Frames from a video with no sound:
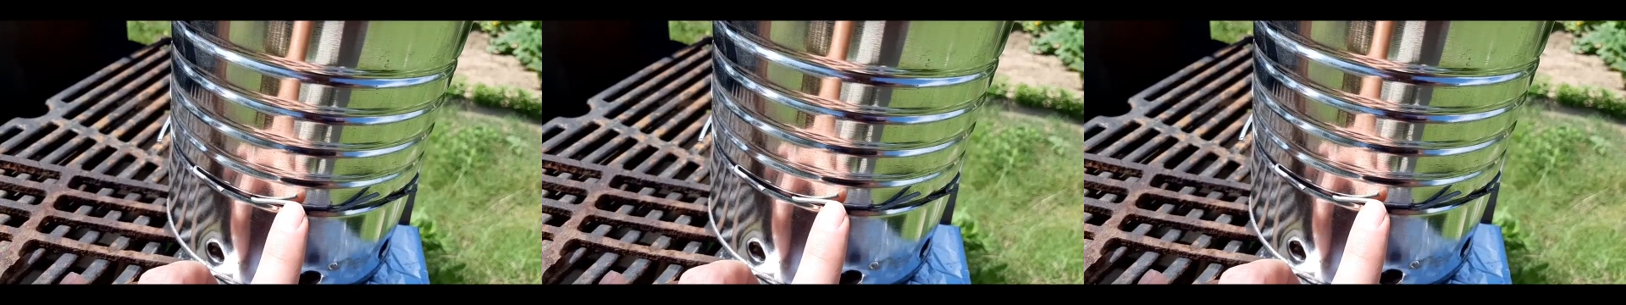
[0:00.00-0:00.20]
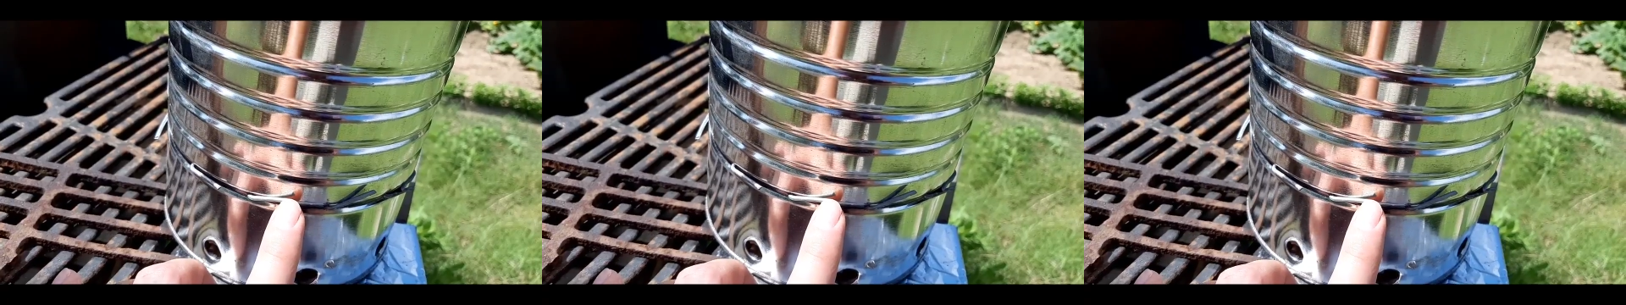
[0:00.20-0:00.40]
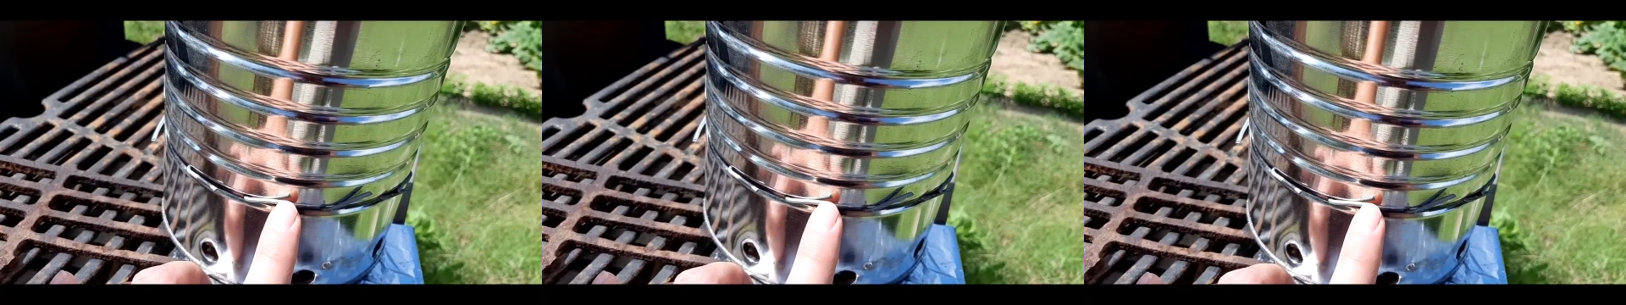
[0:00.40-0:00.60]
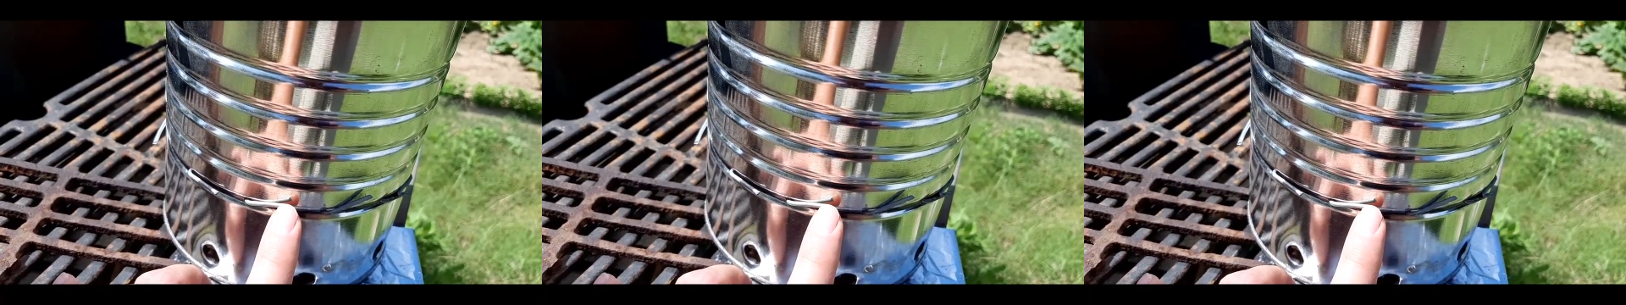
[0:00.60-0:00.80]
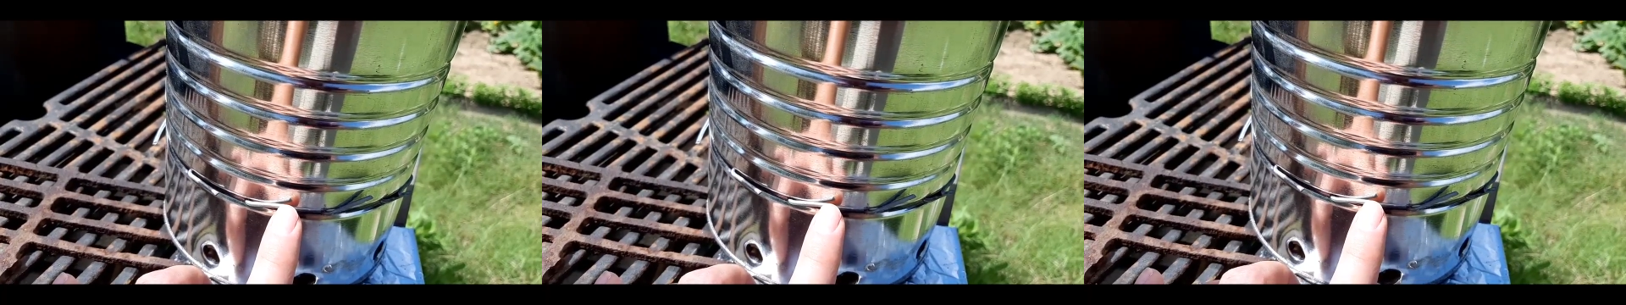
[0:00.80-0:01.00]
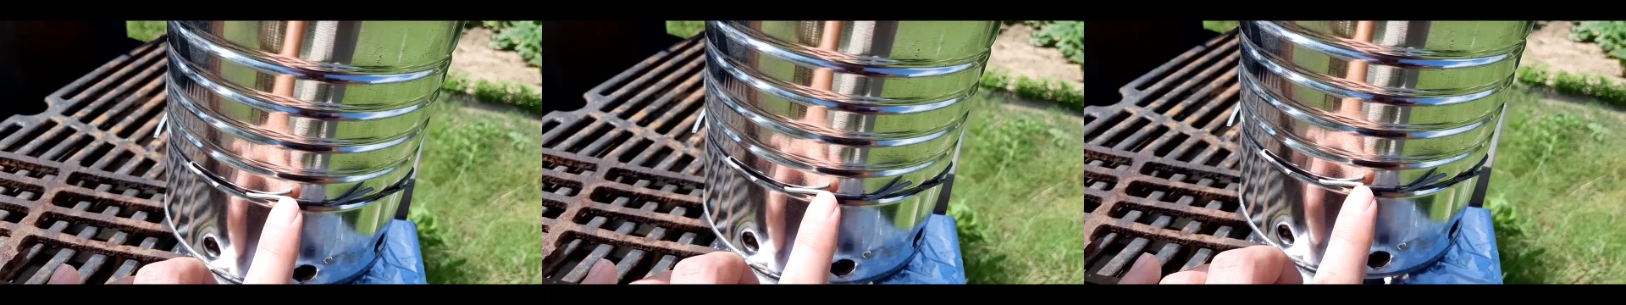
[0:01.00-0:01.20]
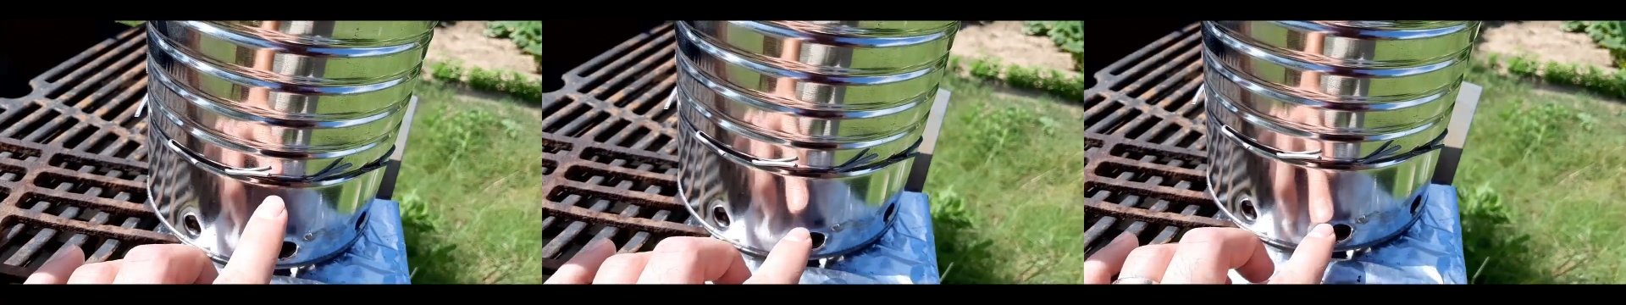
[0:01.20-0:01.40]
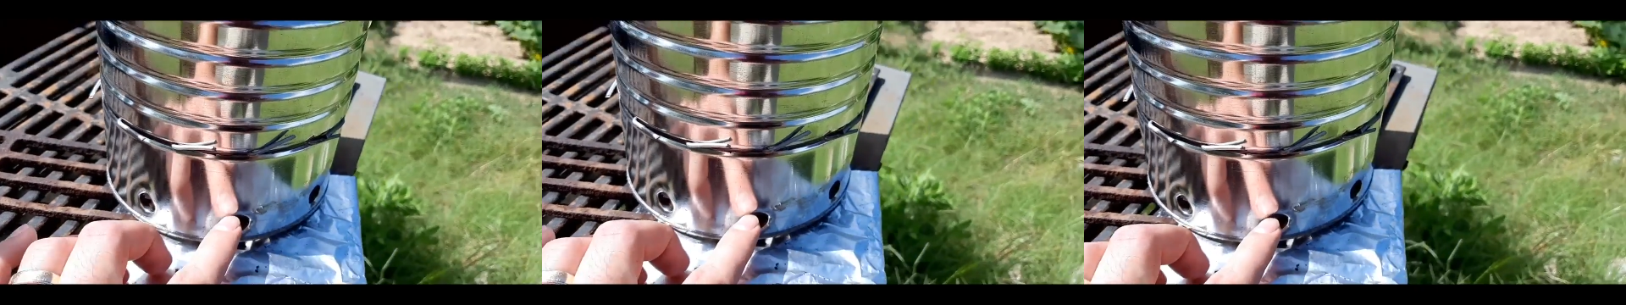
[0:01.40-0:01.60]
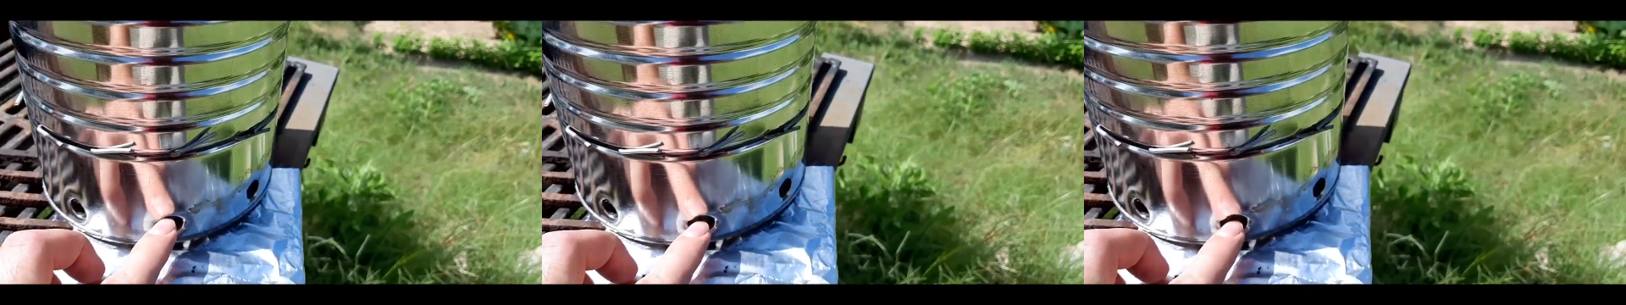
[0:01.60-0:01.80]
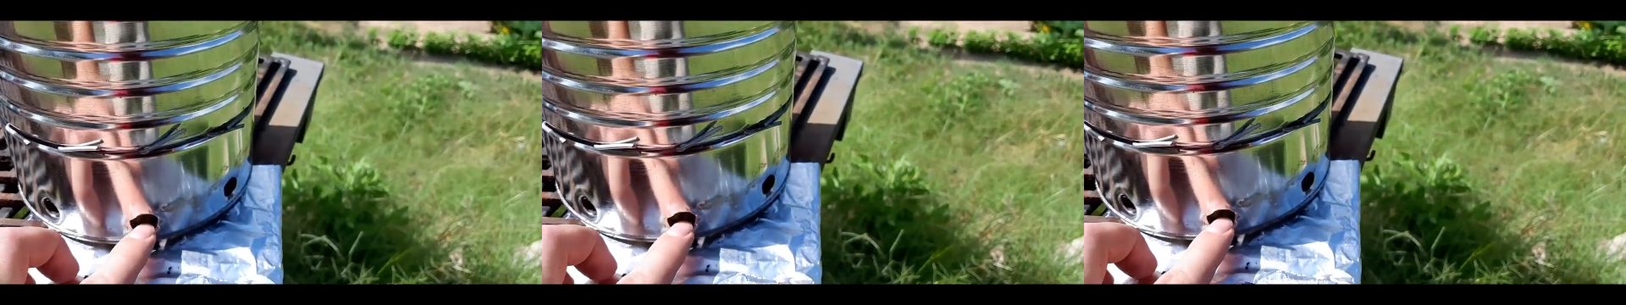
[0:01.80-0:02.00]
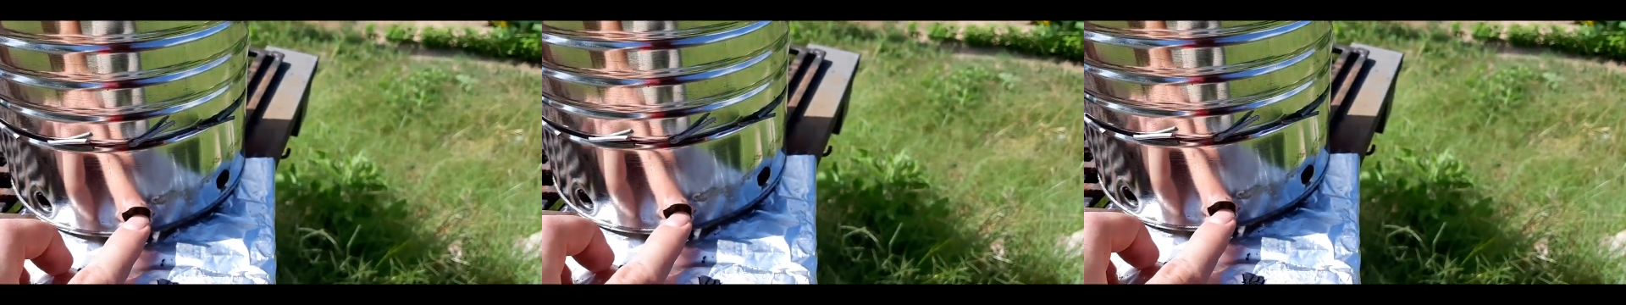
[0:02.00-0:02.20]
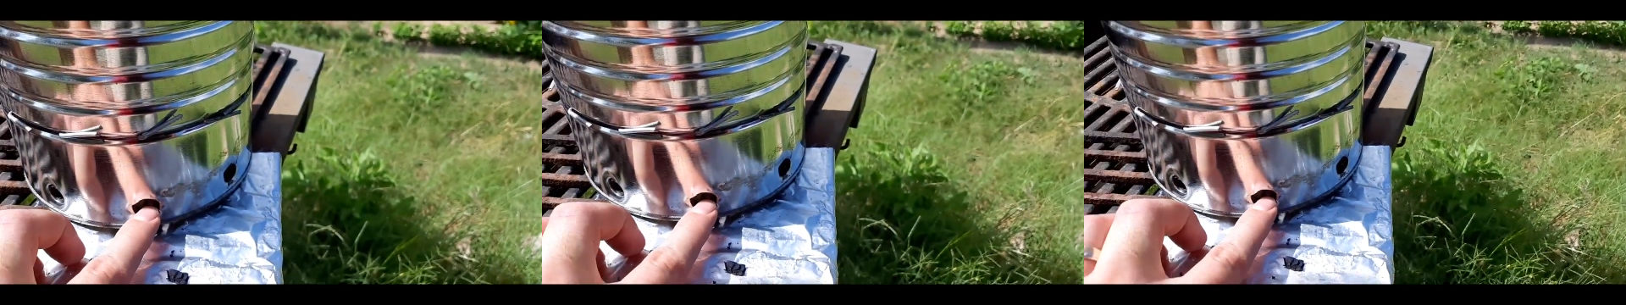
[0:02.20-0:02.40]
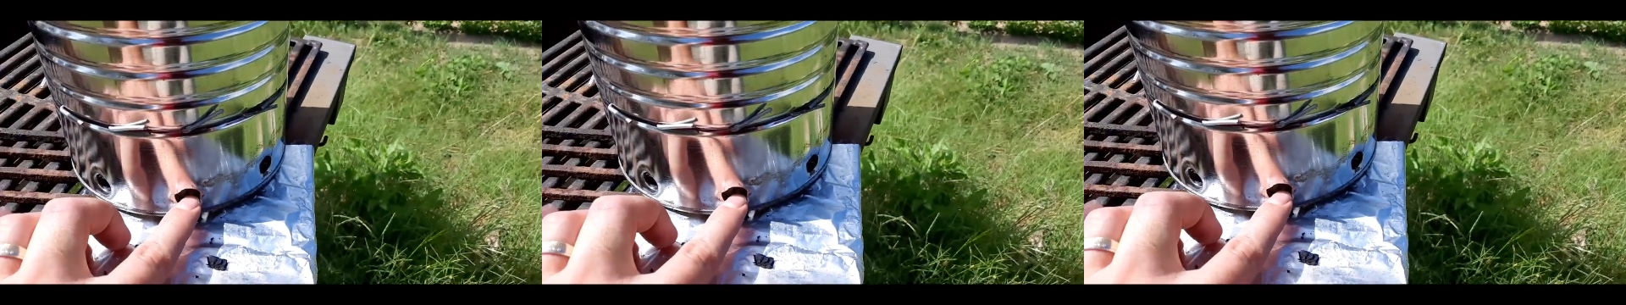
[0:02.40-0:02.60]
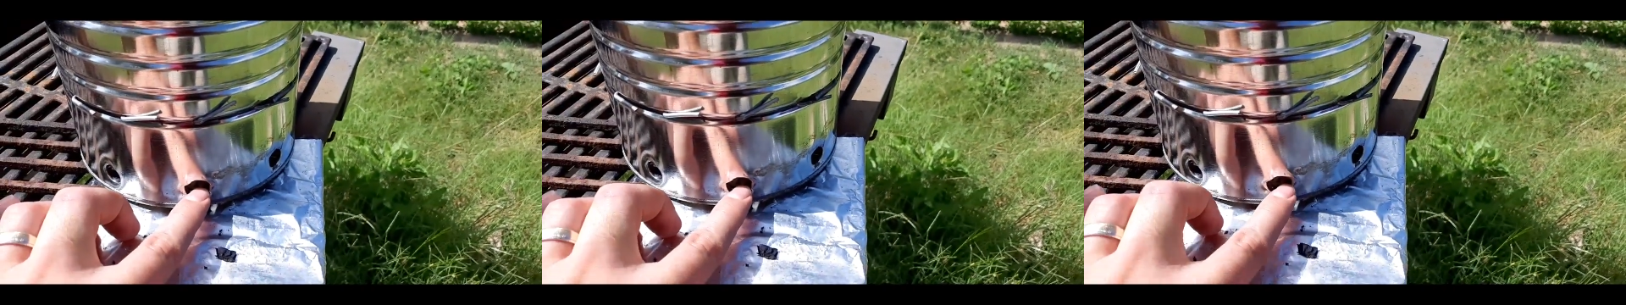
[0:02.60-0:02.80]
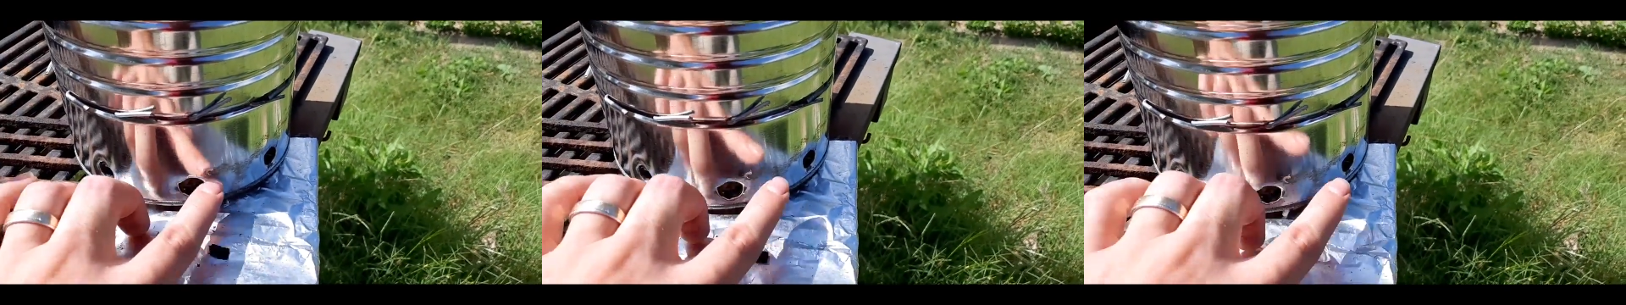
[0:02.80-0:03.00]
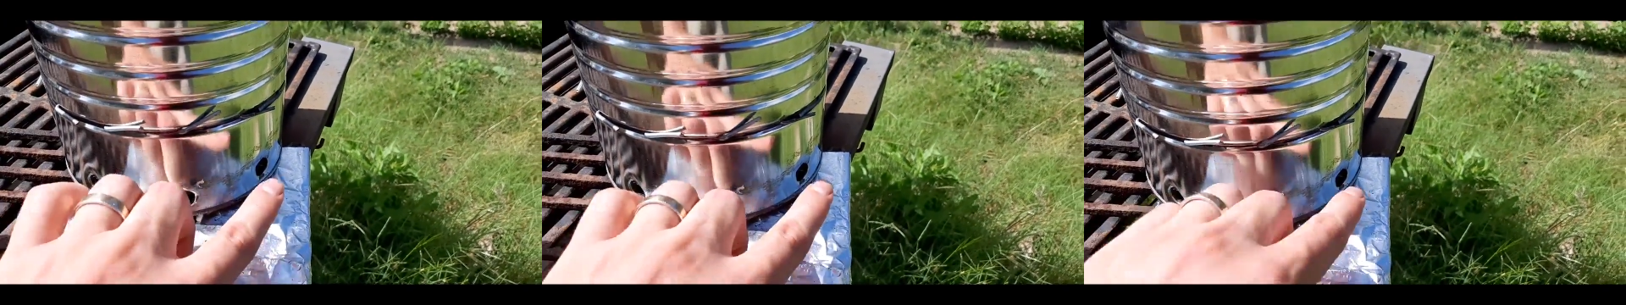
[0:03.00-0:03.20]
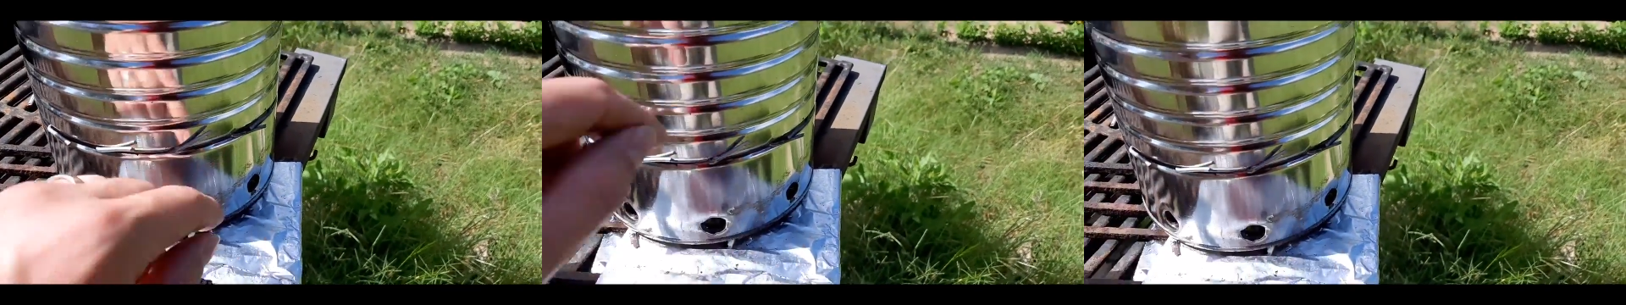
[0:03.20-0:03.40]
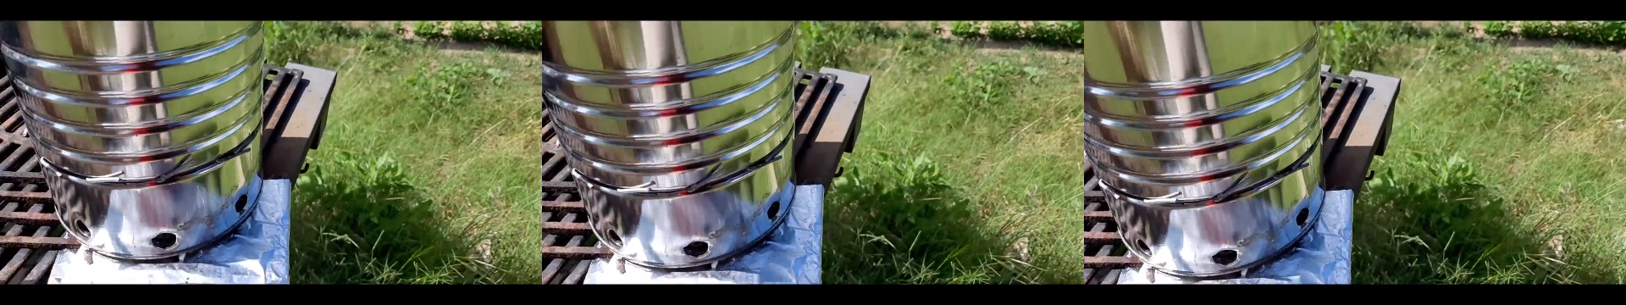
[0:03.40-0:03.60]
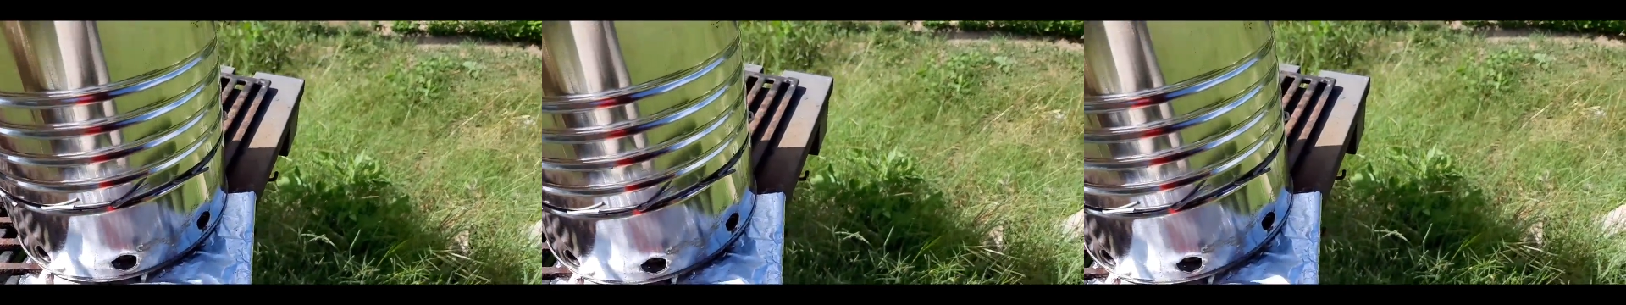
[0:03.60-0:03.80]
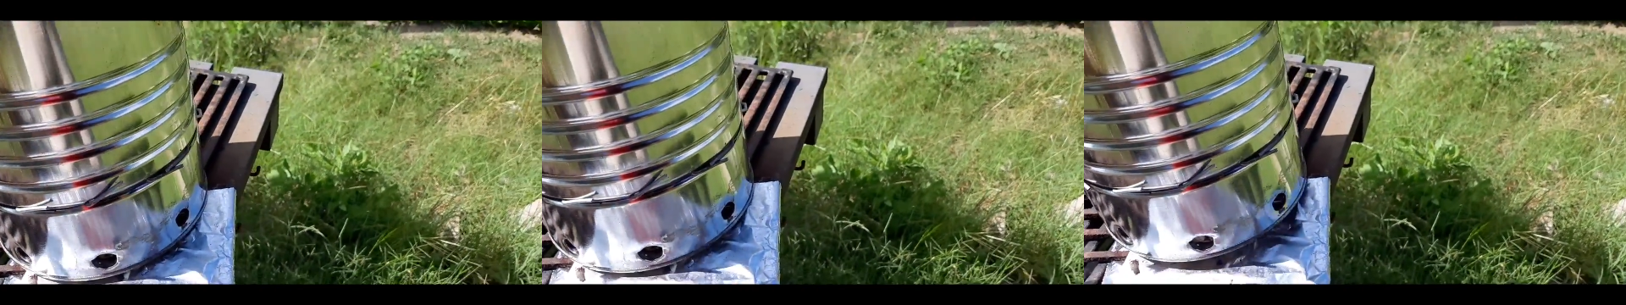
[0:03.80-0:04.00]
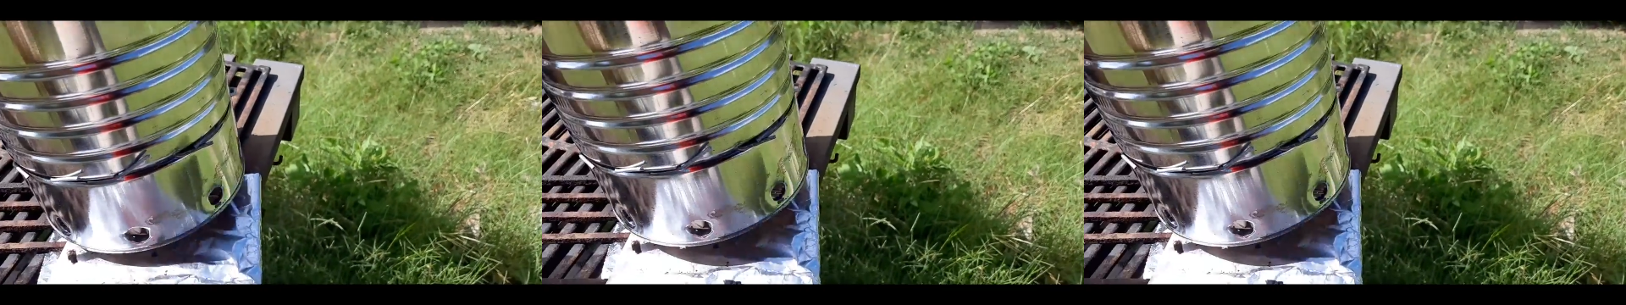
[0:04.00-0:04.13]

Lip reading: No face is visible, so there are no lips to read.